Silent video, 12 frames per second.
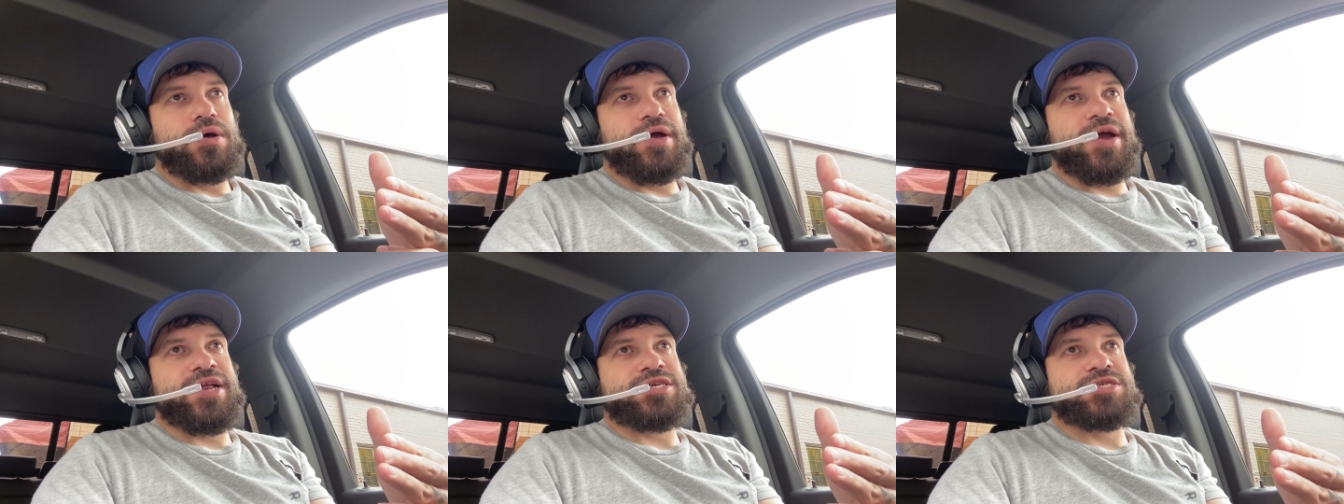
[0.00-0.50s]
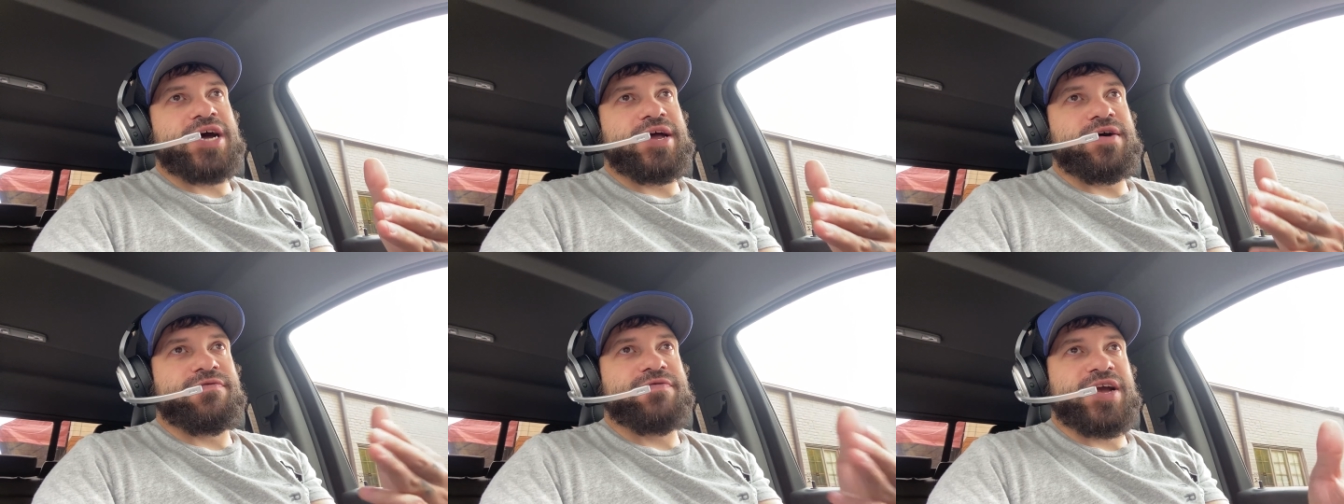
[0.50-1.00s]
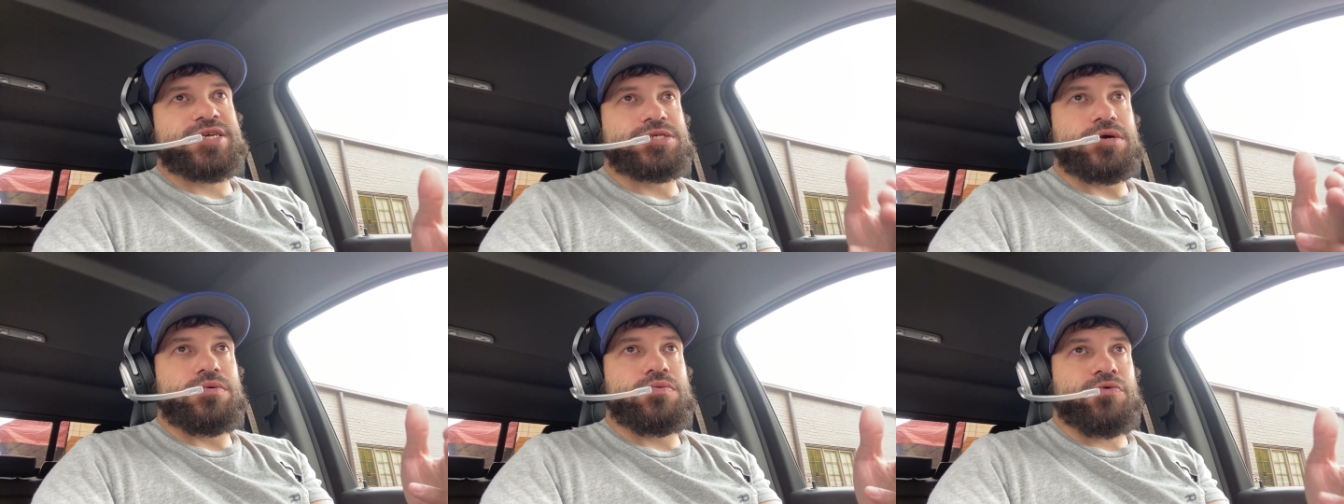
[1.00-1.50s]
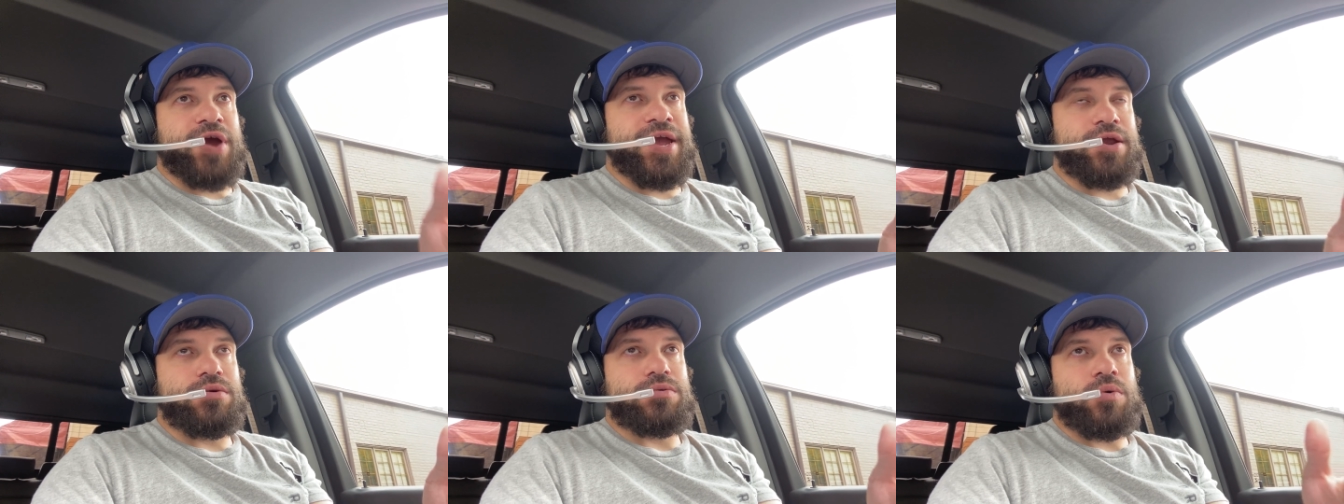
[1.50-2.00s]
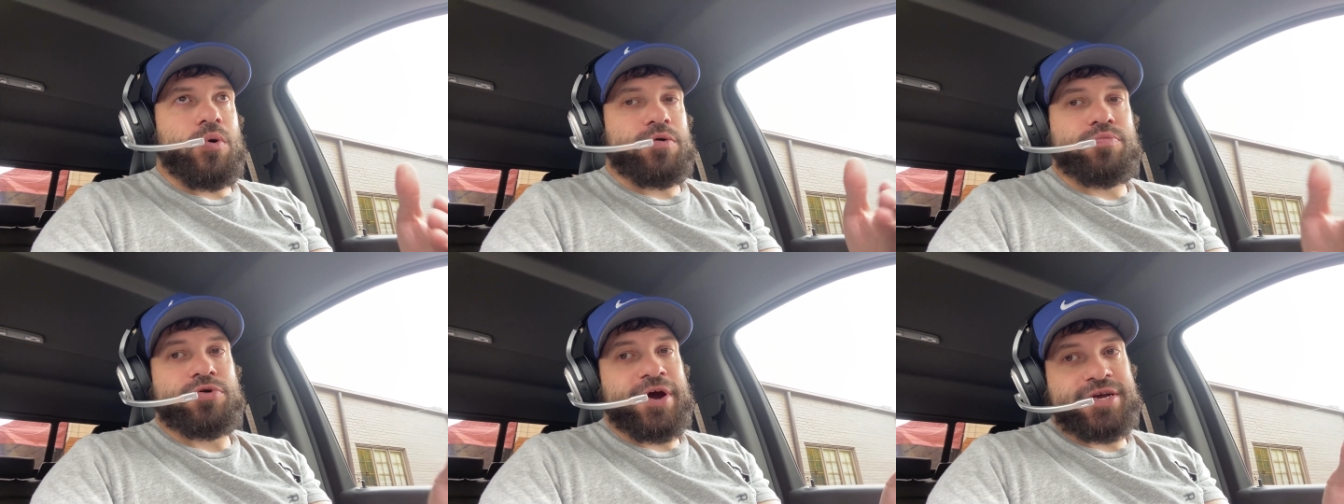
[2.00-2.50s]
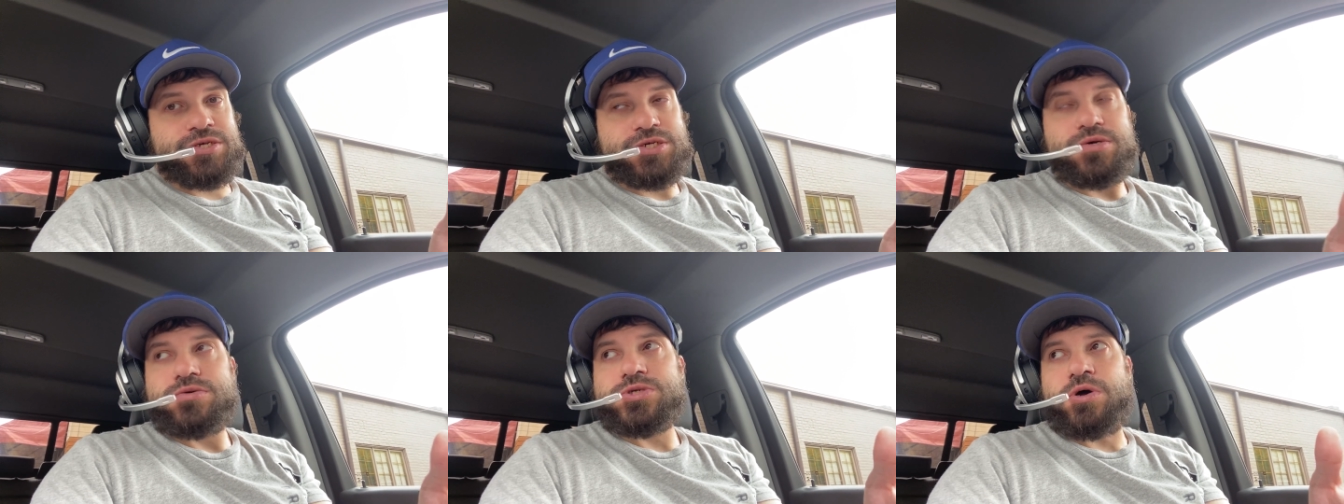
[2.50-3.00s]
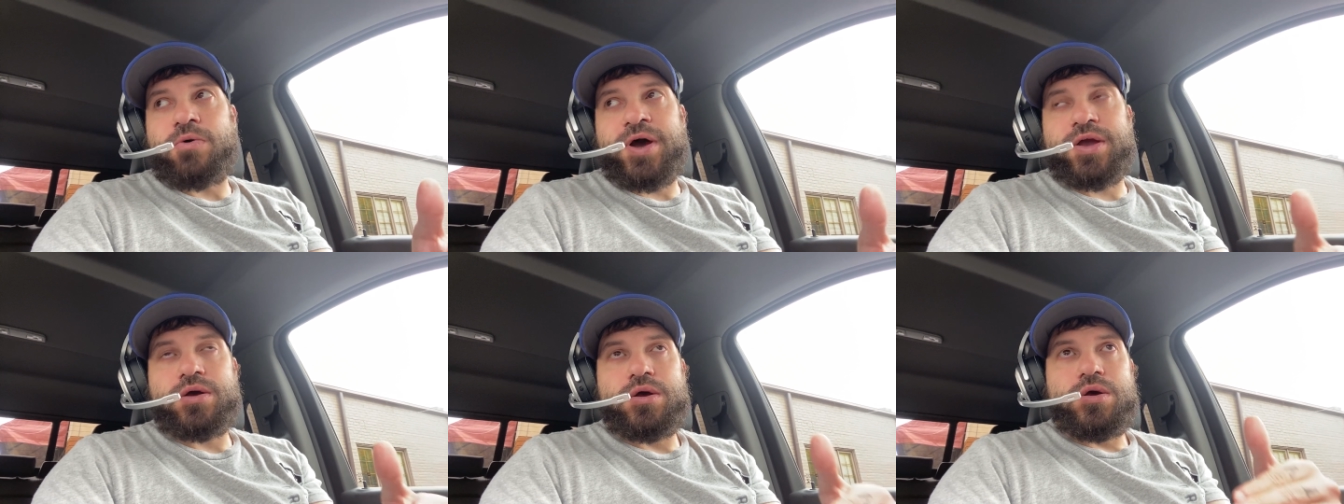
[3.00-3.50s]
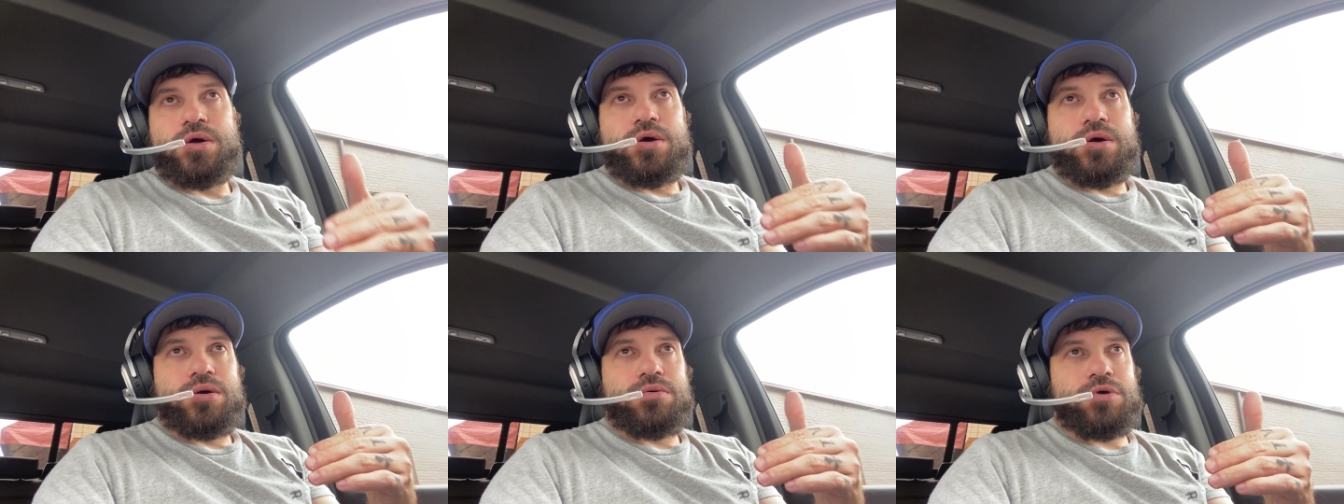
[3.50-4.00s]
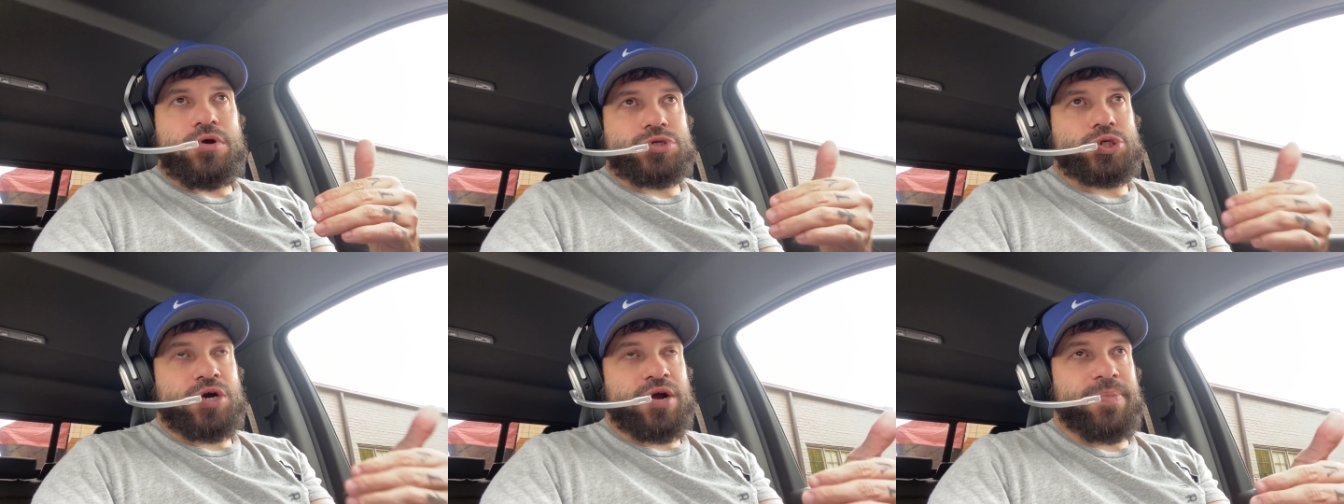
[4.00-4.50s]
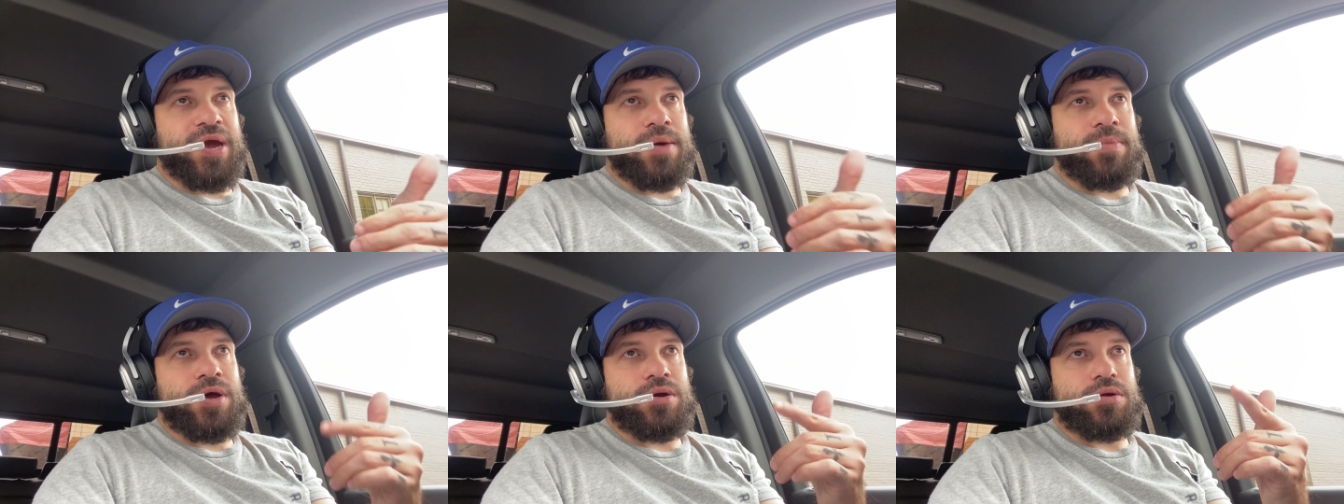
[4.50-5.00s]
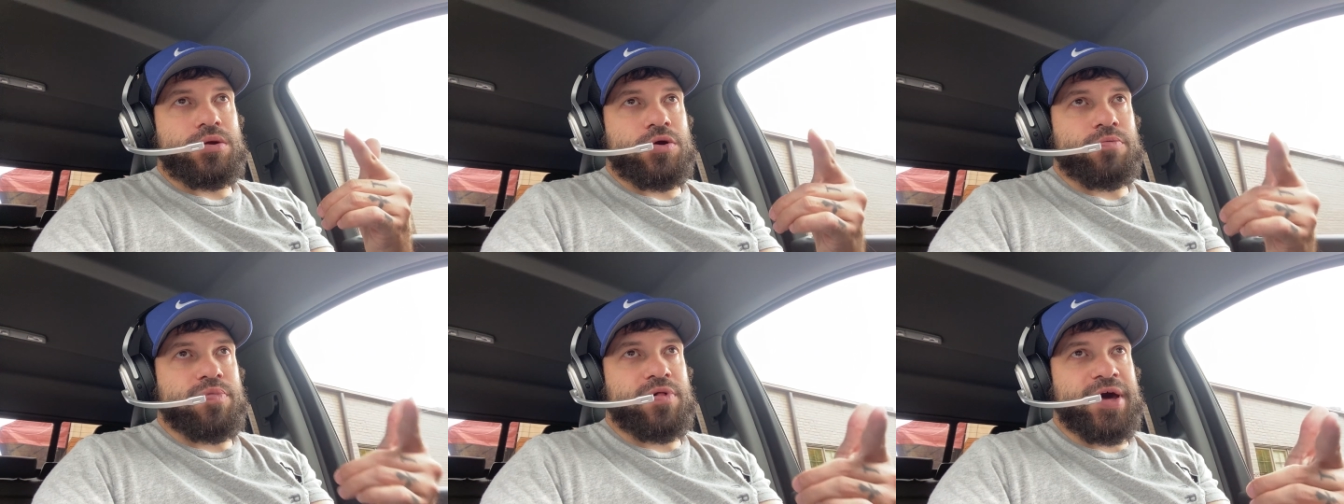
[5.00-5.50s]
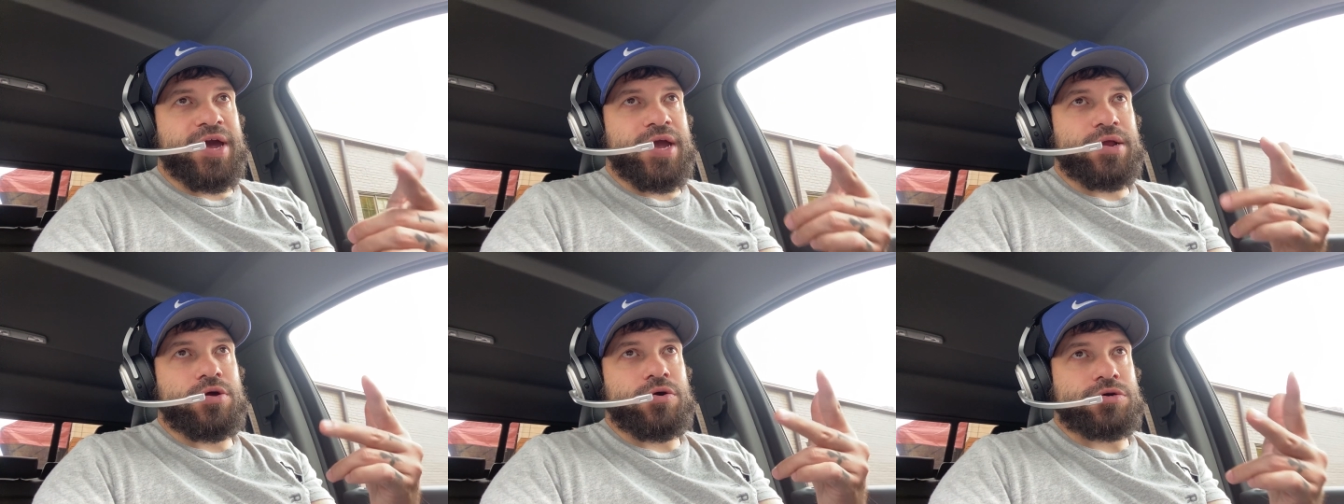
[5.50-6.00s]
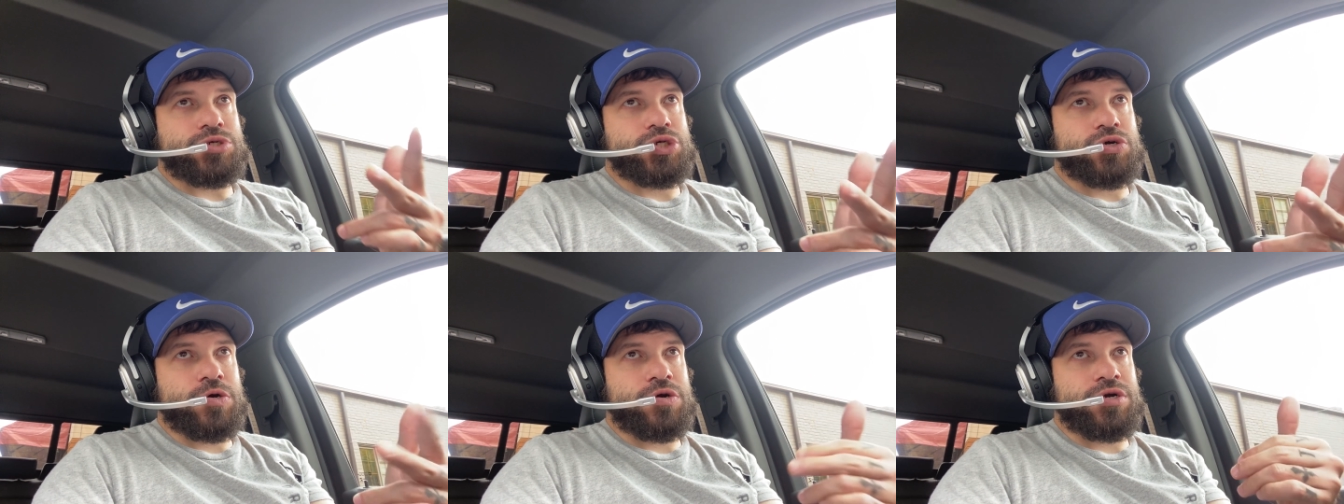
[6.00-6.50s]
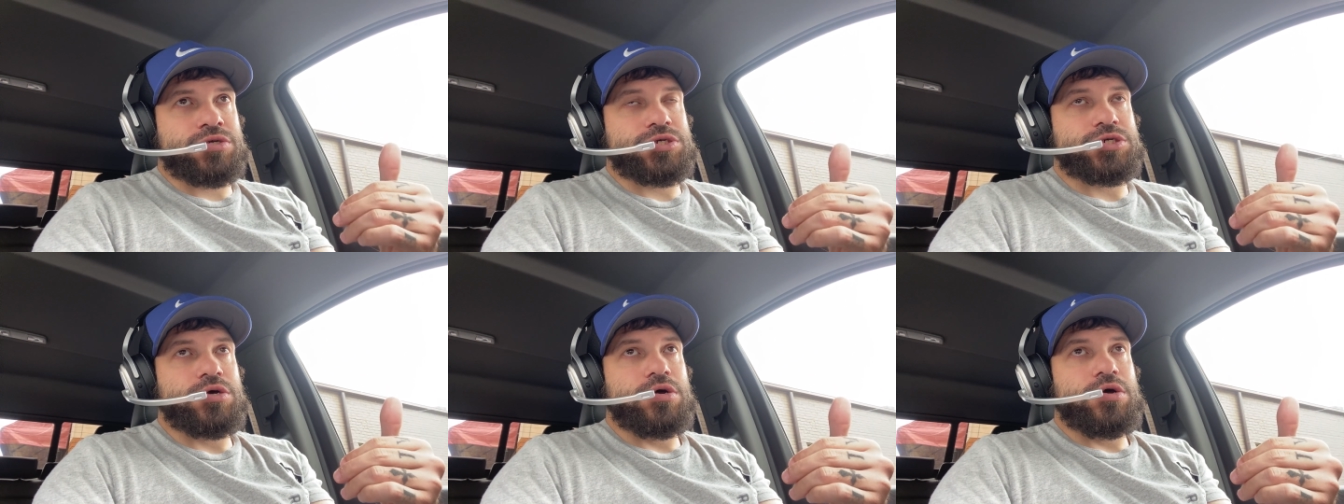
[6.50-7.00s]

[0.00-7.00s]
It is not a fixed rate or price. So like your truck payment, your plate, your insurance,